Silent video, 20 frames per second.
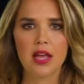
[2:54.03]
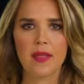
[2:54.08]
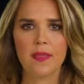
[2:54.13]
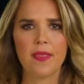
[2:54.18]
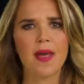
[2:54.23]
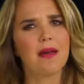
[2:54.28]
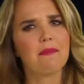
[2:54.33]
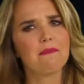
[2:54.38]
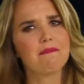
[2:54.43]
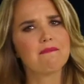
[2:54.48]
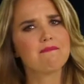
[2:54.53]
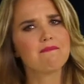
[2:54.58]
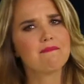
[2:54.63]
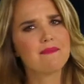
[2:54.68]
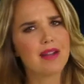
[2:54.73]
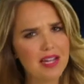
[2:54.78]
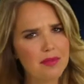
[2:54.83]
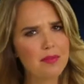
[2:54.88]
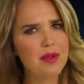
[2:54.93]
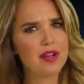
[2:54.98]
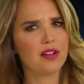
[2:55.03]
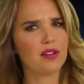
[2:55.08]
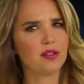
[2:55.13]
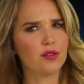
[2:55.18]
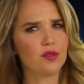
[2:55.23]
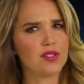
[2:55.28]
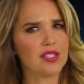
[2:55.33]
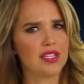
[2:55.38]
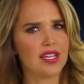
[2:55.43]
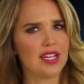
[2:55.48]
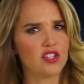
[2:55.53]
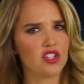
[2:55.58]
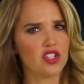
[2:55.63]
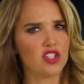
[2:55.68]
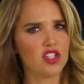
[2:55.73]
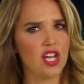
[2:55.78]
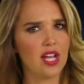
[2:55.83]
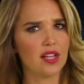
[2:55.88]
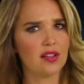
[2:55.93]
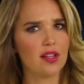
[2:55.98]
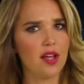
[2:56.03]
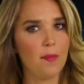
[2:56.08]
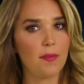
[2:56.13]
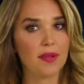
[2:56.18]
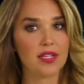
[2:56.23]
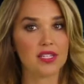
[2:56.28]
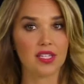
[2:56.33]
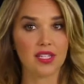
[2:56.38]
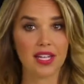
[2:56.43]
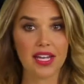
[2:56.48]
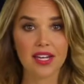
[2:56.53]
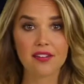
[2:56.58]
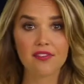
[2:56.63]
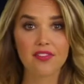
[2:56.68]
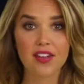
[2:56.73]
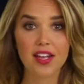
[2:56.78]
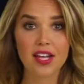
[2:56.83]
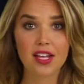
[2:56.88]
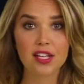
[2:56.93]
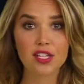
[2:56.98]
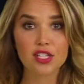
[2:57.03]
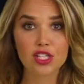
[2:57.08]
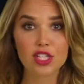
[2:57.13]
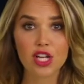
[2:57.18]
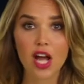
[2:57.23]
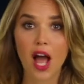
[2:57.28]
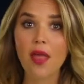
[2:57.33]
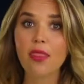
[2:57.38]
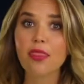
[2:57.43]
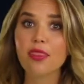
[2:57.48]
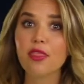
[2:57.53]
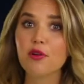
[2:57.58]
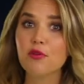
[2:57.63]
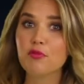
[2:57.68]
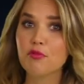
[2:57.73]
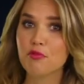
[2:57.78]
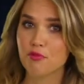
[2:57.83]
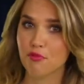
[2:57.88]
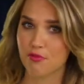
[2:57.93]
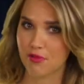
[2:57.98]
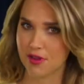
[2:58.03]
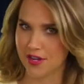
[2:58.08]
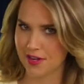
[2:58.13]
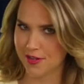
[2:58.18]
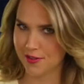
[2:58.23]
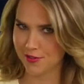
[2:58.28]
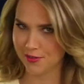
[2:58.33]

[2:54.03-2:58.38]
That might have been a hallucination, Shayla, but Delena fans got the real